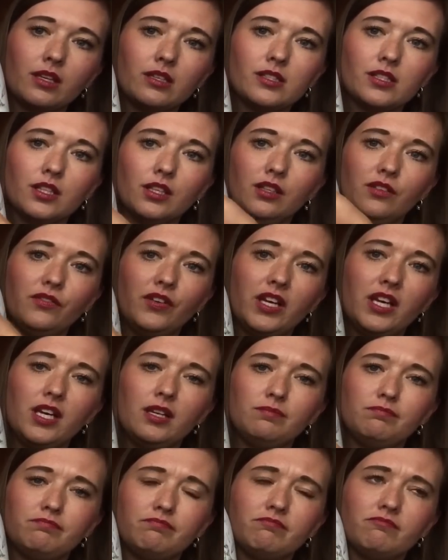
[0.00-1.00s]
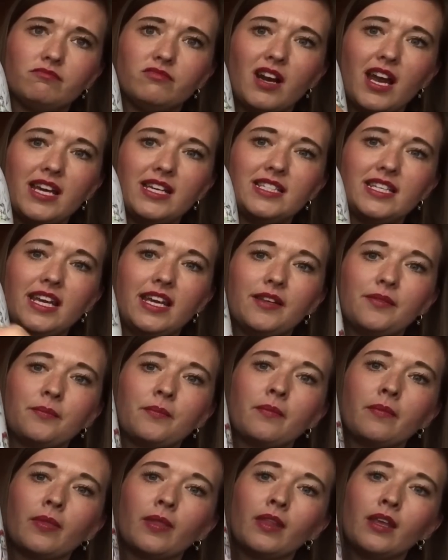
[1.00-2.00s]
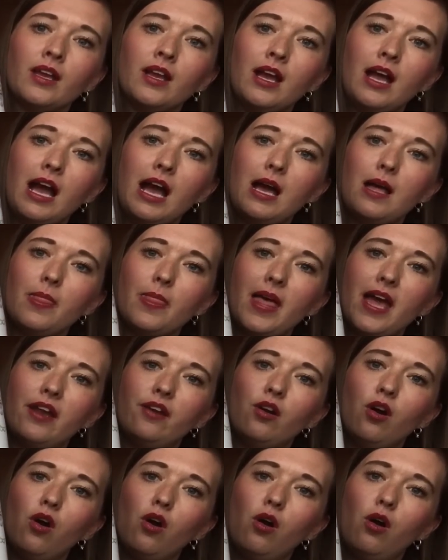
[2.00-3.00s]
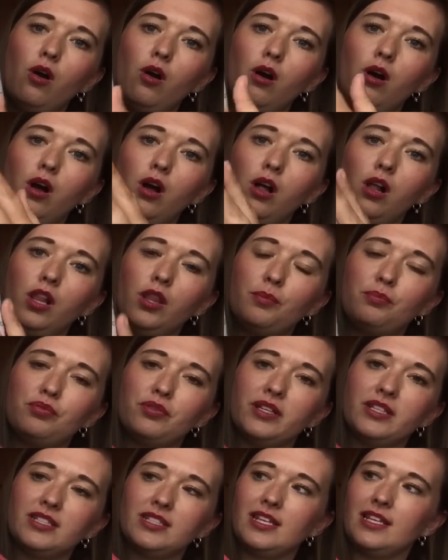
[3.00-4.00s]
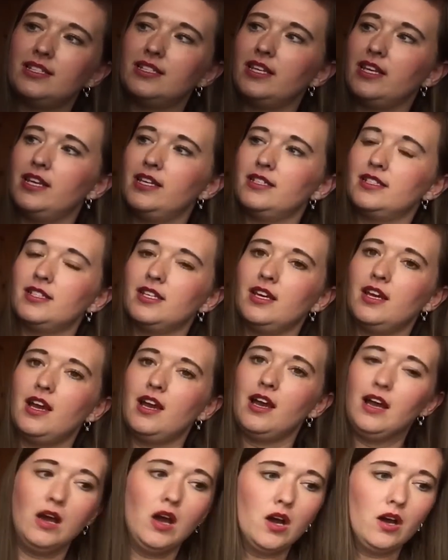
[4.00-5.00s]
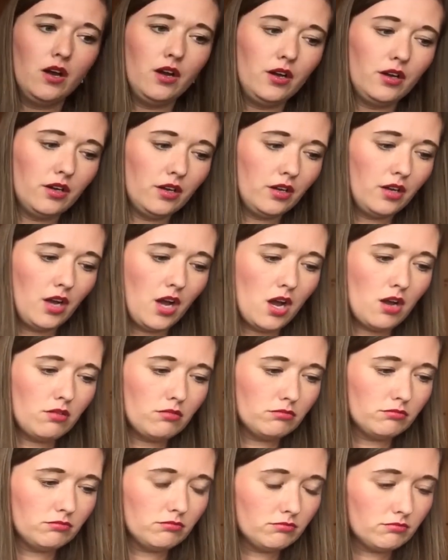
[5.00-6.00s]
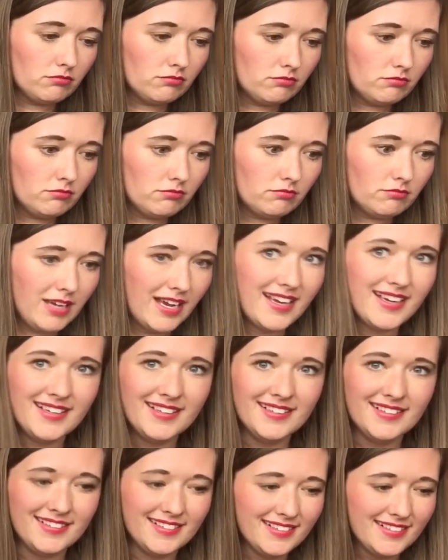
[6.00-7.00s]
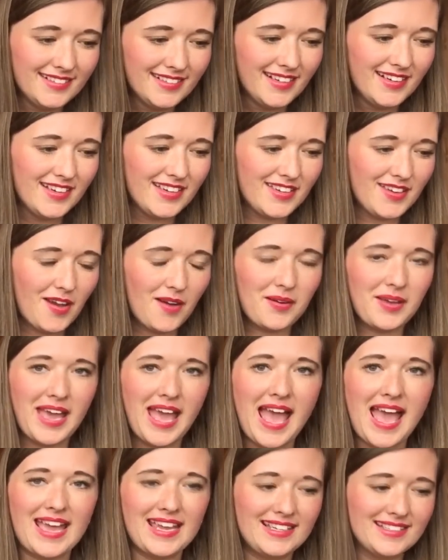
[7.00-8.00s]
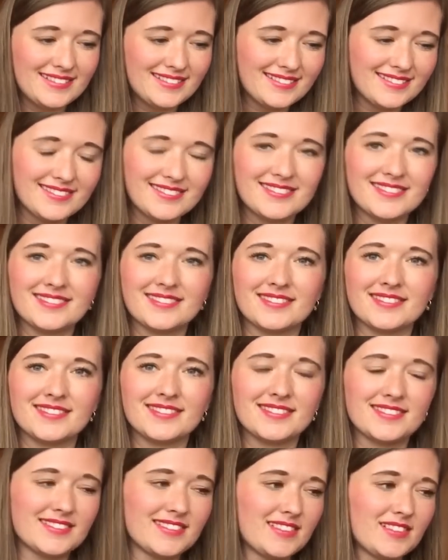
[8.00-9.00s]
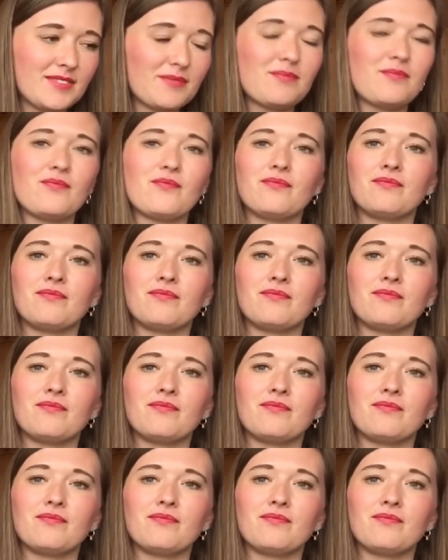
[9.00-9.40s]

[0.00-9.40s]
silver writing, and then all the princesses. Oh! You okay? That was fun.